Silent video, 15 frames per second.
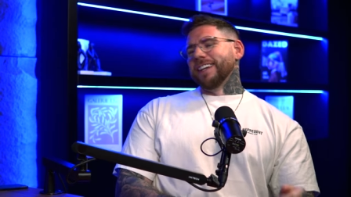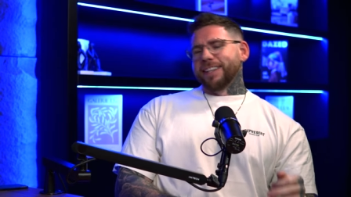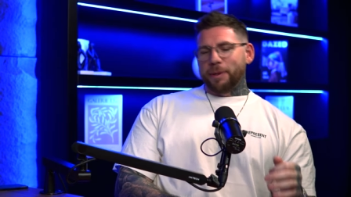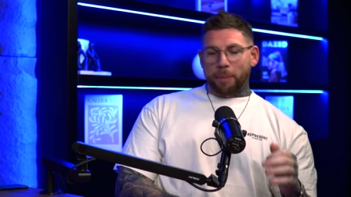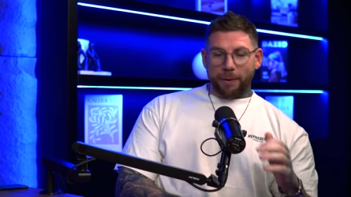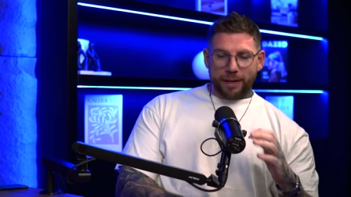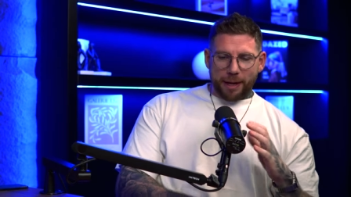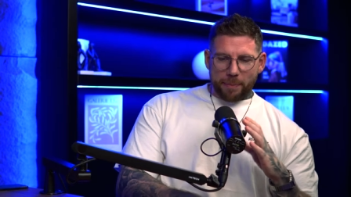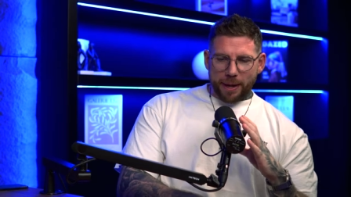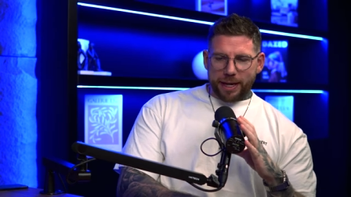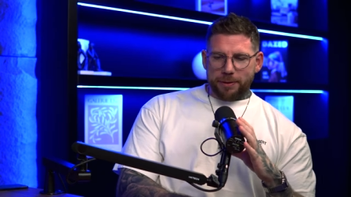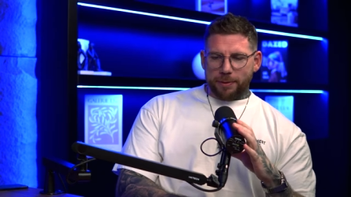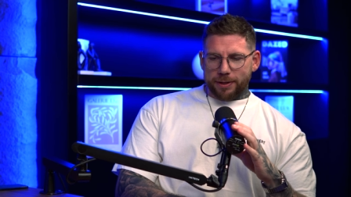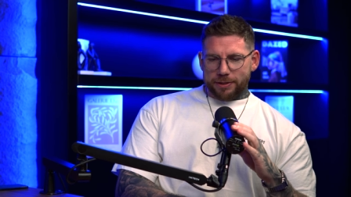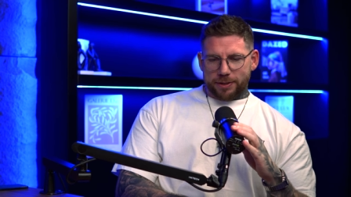the point I
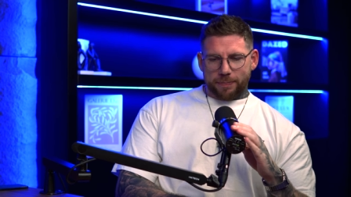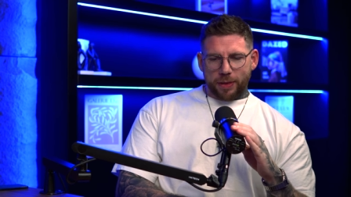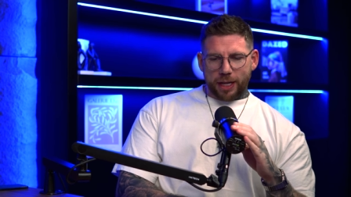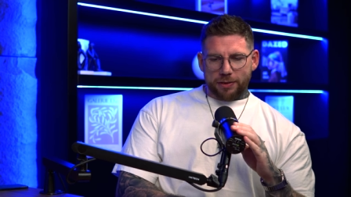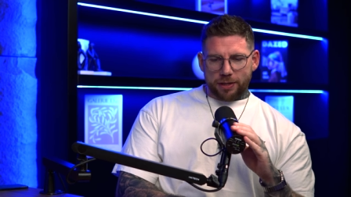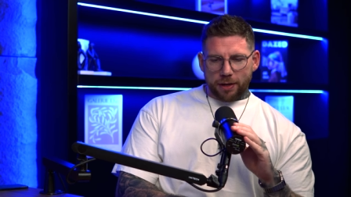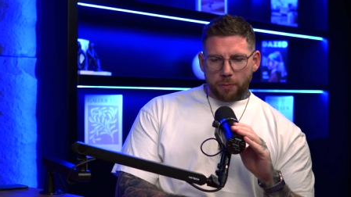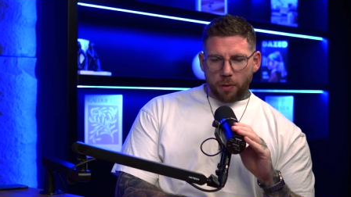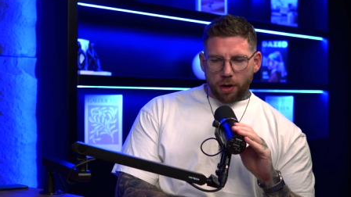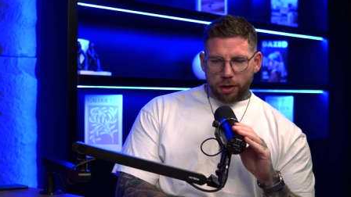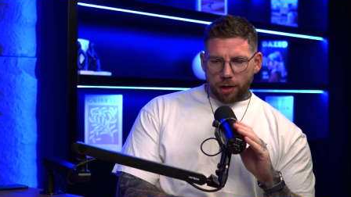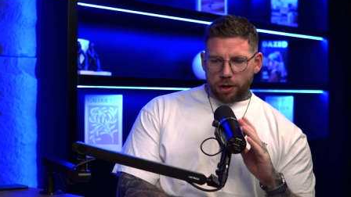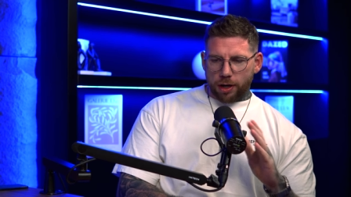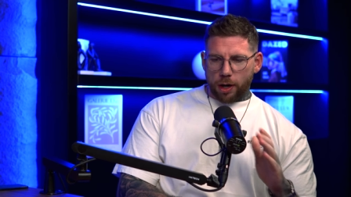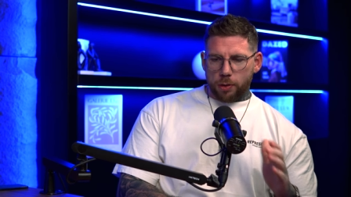made was, is that what a
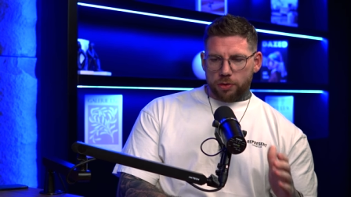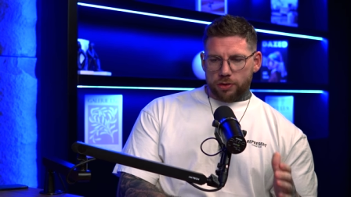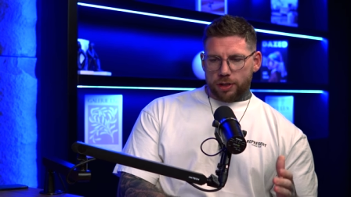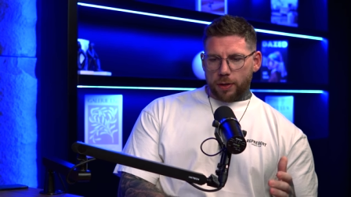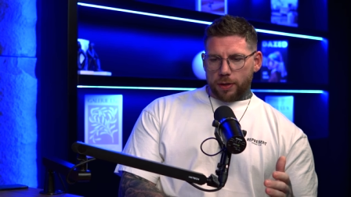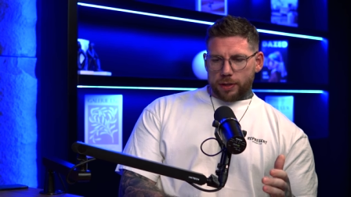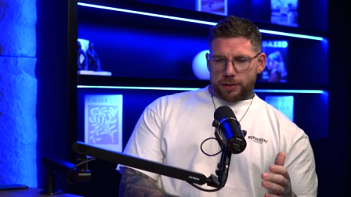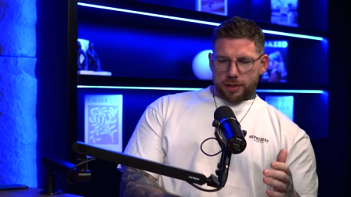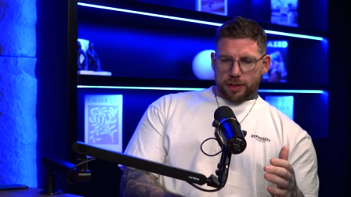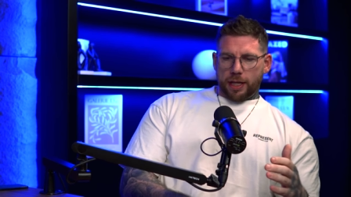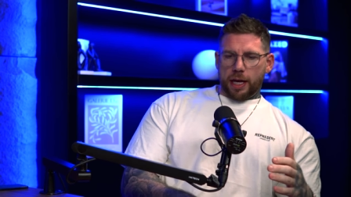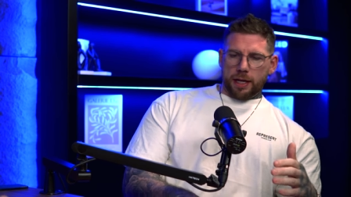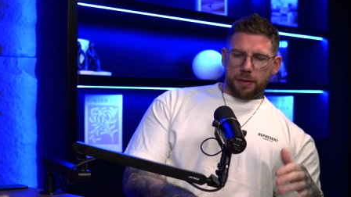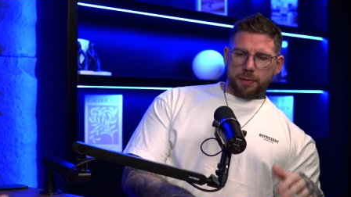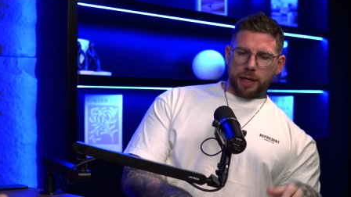lot of coaches do is
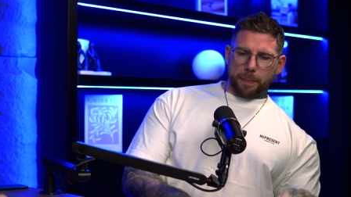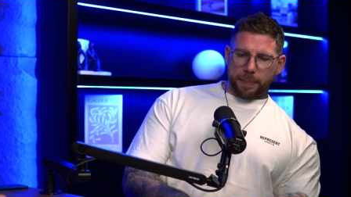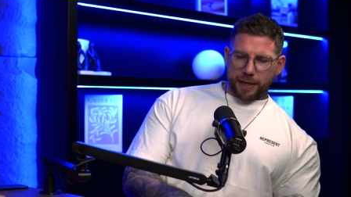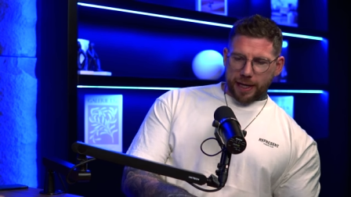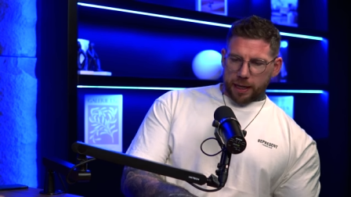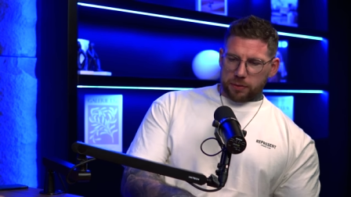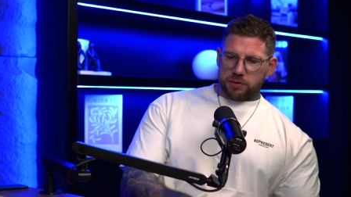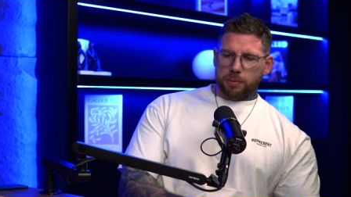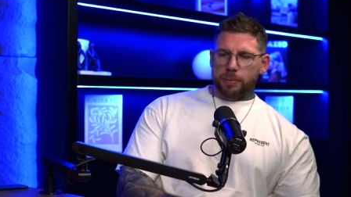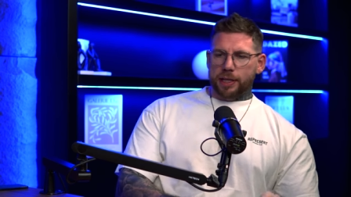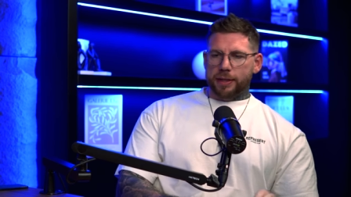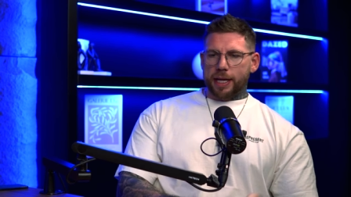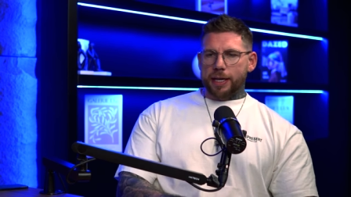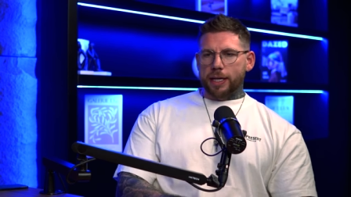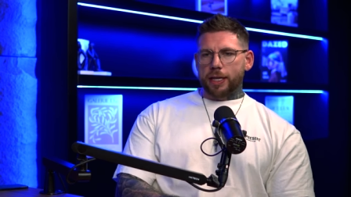they, they pick out
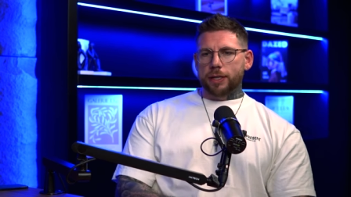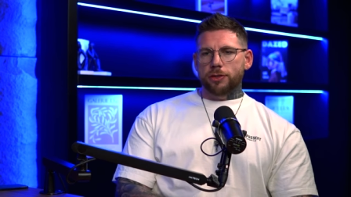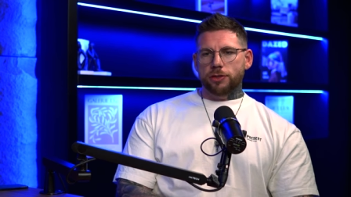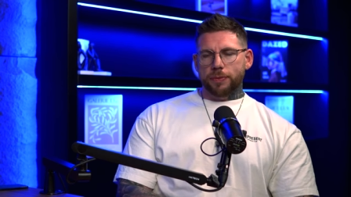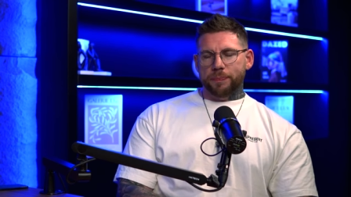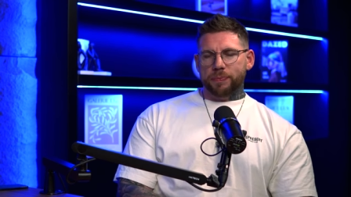somebody in their niche